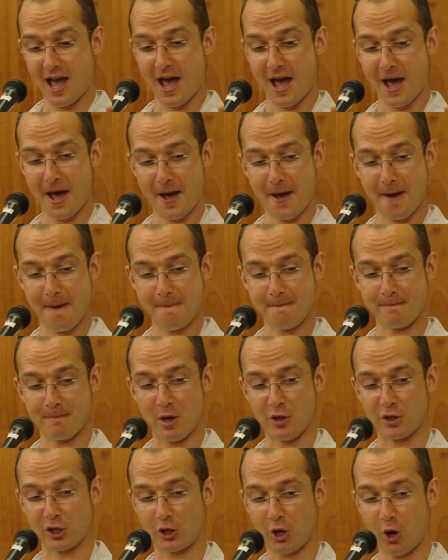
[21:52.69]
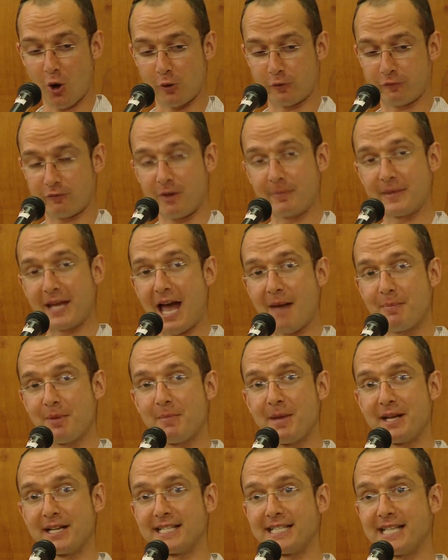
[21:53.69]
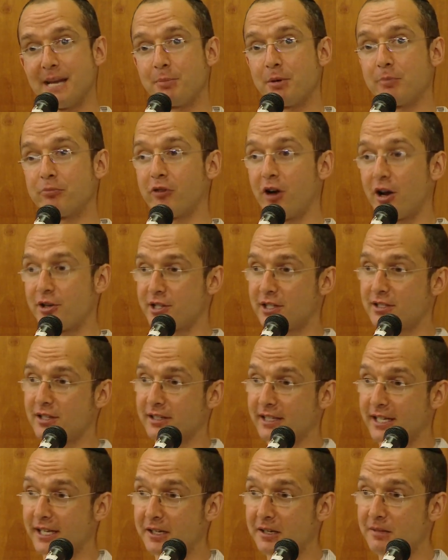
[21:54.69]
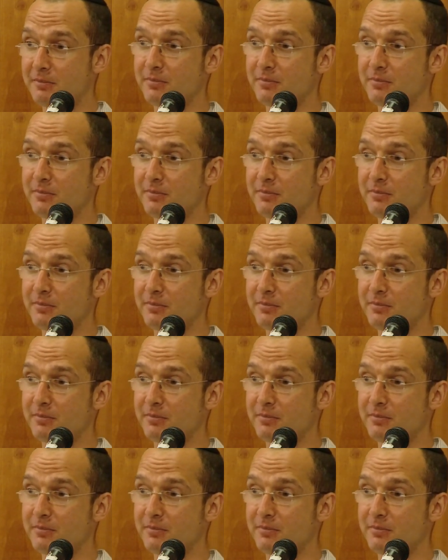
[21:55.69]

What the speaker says: the code from the app and made a separate project on GitHub.